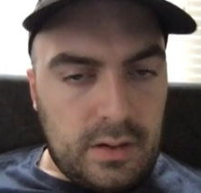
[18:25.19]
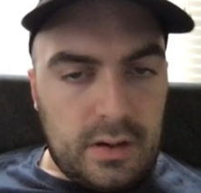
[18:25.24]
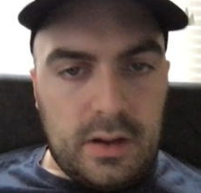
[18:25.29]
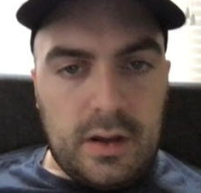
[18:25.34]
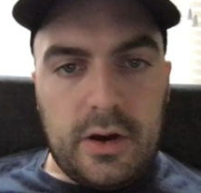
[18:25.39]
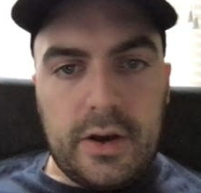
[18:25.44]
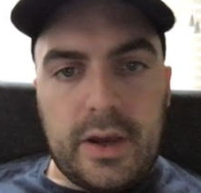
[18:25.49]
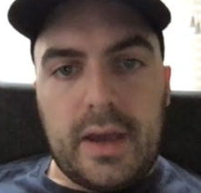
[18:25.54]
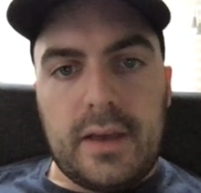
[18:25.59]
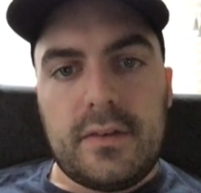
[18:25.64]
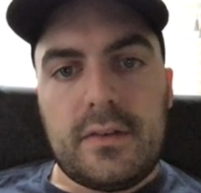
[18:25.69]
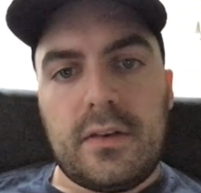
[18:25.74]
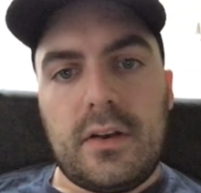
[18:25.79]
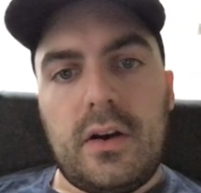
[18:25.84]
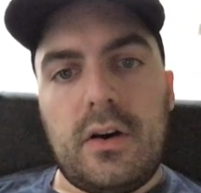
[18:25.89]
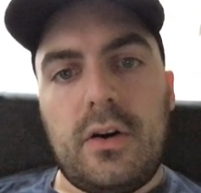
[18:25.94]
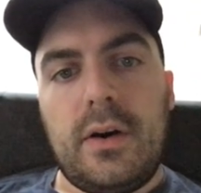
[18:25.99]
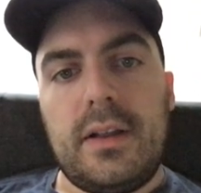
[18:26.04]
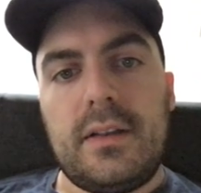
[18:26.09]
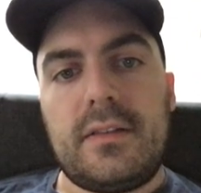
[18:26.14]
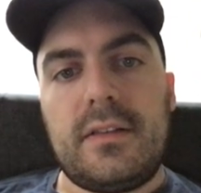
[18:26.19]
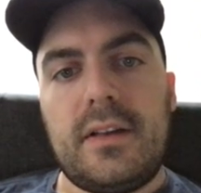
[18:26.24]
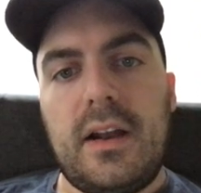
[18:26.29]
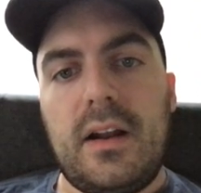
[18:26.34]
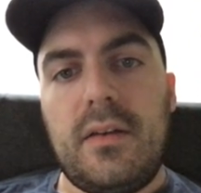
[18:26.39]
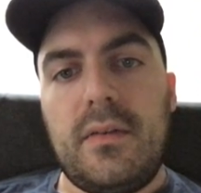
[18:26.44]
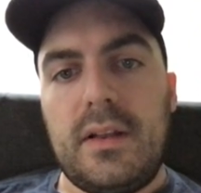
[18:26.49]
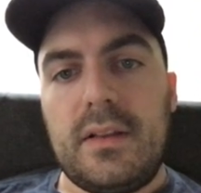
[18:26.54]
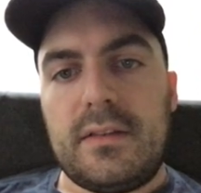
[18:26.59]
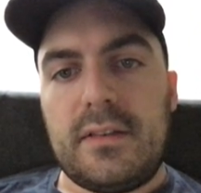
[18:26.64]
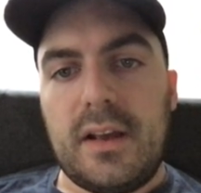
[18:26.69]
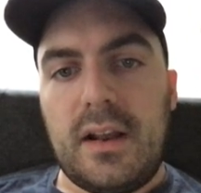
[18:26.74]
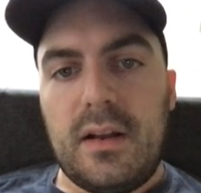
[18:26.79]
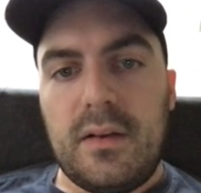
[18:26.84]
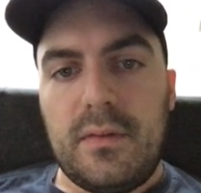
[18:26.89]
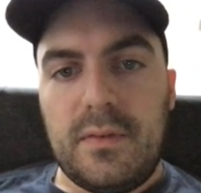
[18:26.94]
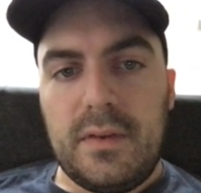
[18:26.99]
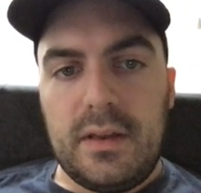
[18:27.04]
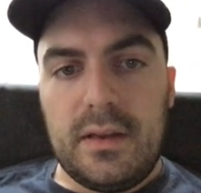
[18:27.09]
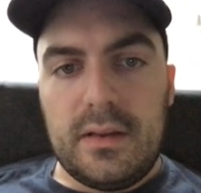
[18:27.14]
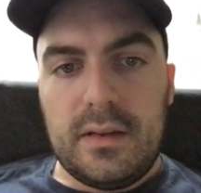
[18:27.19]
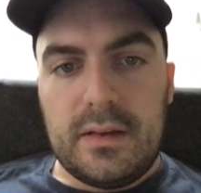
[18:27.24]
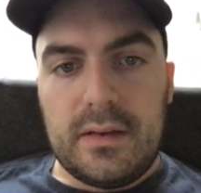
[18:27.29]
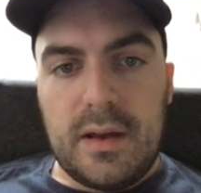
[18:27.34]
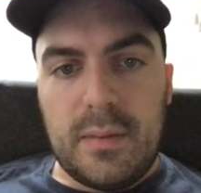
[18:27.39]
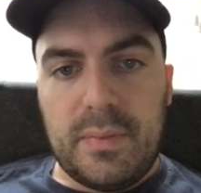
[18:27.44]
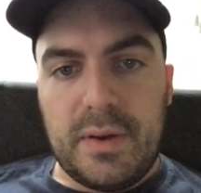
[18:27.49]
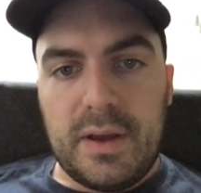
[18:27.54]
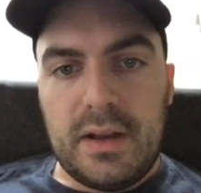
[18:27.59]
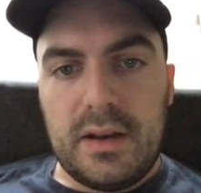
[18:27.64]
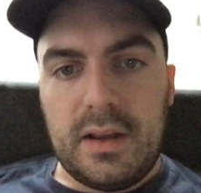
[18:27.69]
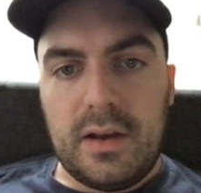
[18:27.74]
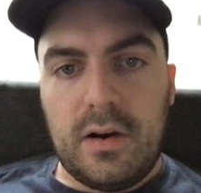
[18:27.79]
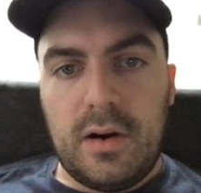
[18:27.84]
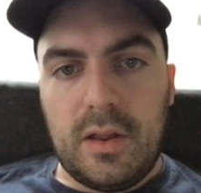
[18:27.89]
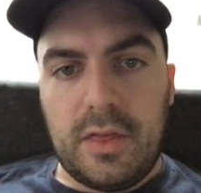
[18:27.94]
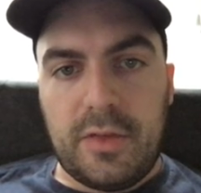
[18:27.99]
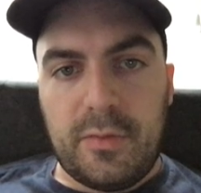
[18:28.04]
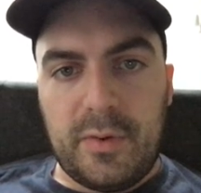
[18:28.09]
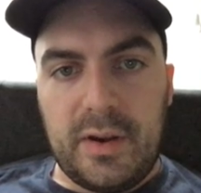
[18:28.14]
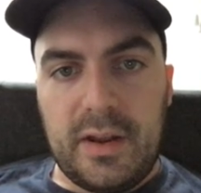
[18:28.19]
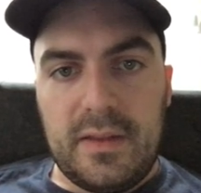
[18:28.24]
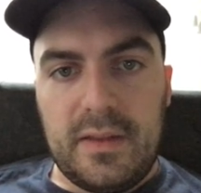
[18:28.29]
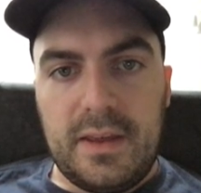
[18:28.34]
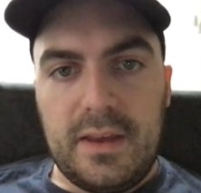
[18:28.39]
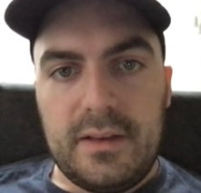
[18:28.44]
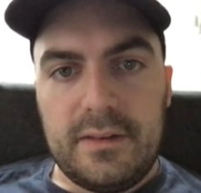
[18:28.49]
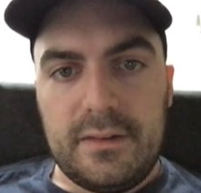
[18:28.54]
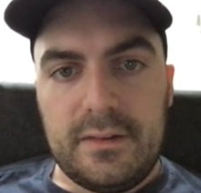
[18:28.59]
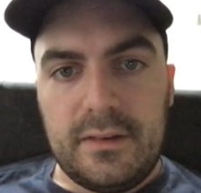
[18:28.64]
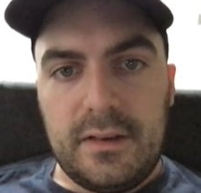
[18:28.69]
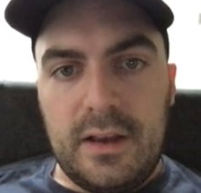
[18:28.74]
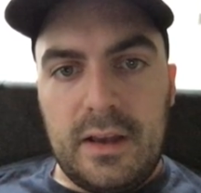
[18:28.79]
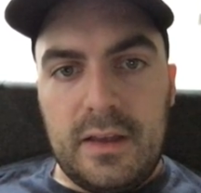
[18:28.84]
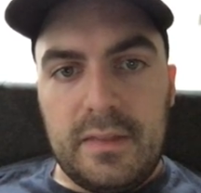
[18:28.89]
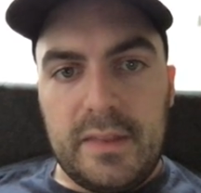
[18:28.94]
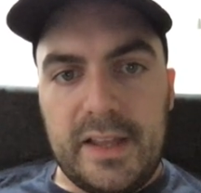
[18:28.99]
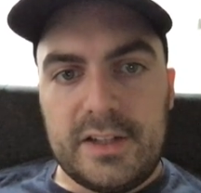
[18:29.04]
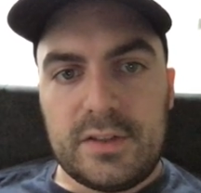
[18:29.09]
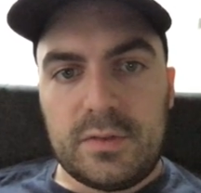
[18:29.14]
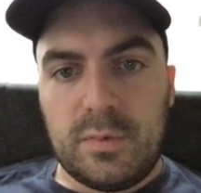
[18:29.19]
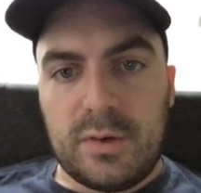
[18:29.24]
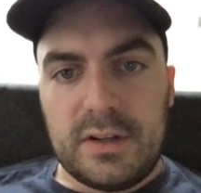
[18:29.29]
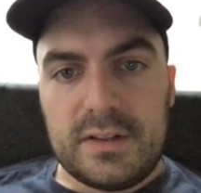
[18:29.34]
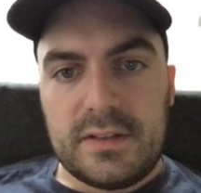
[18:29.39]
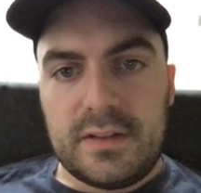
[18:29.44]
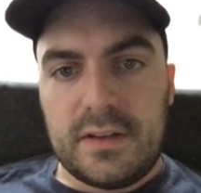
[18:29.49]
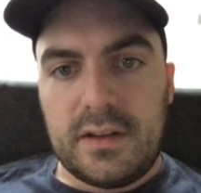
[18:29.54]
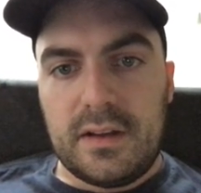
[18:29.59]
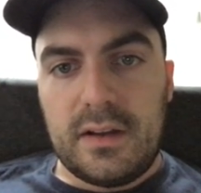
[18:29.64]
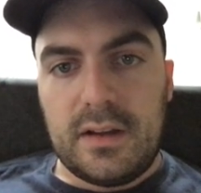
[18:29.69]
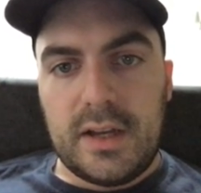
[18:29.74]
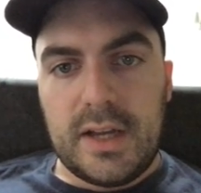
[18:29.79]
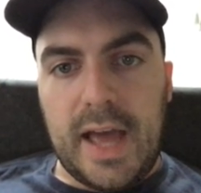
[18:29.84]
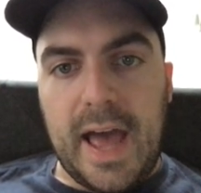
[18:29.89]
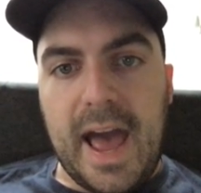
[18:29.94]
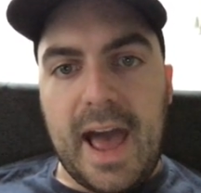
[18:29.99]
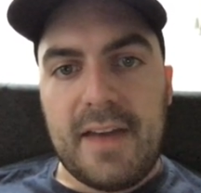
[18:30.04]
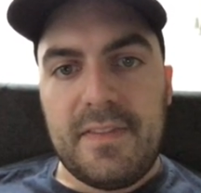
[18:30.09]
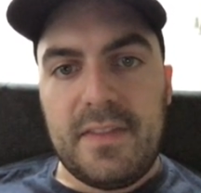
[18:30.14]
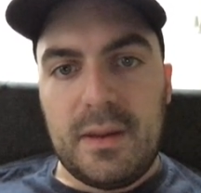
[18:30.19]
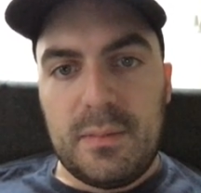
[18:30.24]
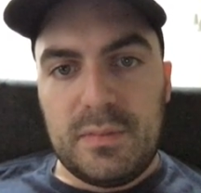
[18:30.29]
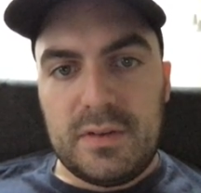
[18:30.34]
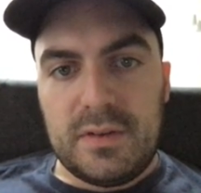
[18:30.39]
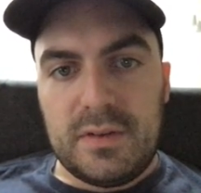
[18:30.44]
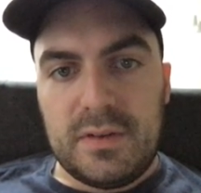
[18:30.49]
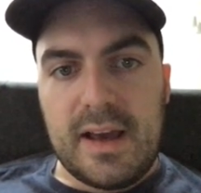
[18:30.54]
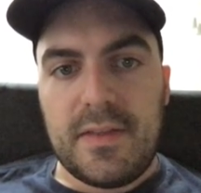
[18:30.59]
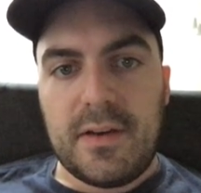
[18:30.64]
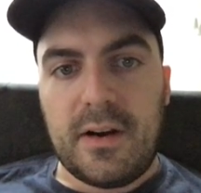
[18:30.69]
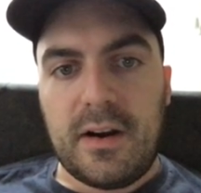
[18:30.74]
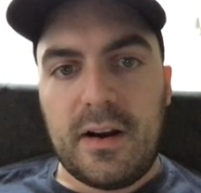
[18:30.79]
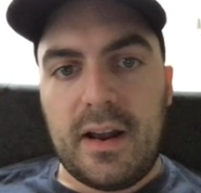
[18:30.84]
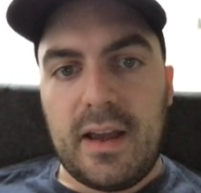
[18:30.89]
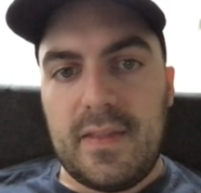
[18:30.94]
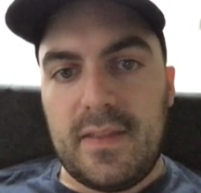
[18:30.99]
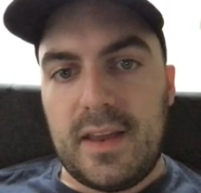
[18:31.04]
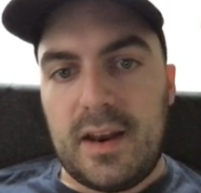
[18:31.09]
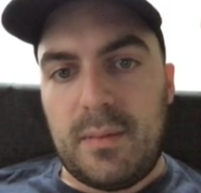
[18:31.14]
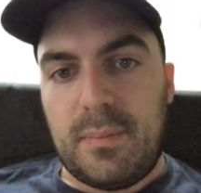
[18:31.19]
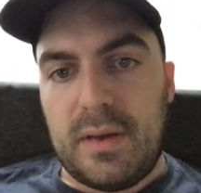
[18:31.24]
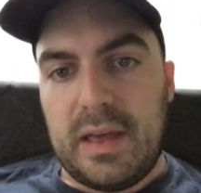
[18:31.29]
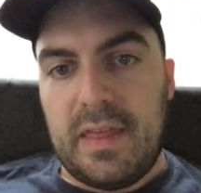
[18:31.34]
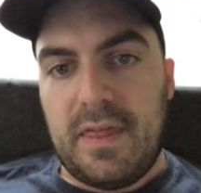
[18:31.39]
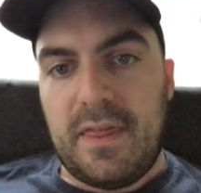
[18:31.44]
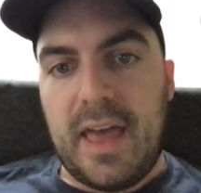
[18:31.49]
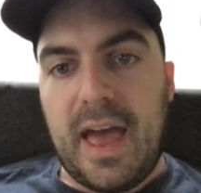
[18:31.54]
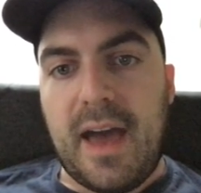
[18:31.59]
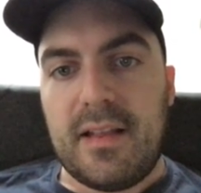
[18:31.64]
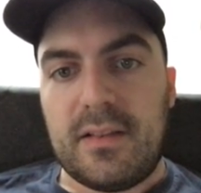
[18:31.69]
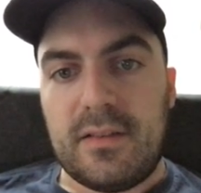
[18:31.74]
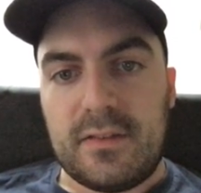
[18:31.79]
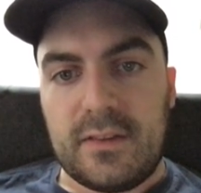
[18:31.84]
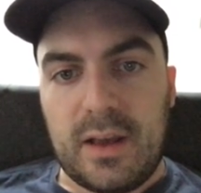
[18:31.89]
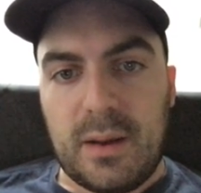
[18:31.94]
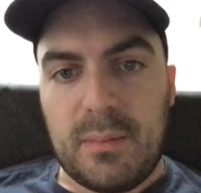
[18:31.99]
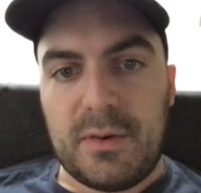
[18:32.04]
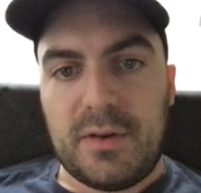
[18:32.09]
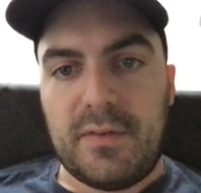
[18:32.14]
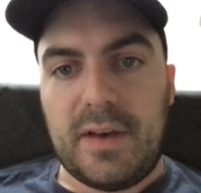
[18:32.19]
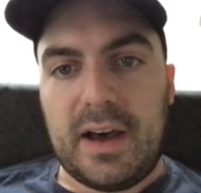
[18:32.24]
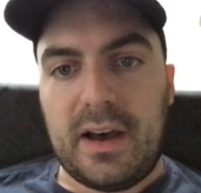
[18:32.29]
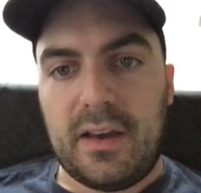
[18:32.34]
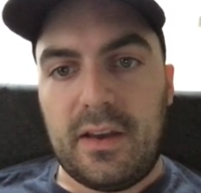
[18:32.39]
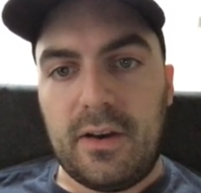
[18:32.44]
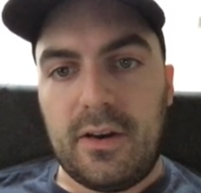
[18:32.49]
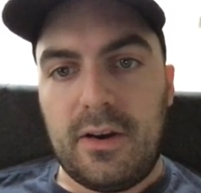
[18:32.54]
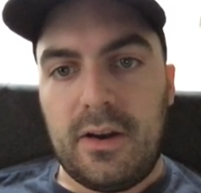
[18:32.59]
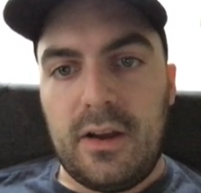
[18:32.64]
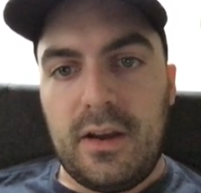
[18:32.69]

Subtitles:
Okay, so instead of appending all 3 of these, they just want us to add them together and then append that summed value.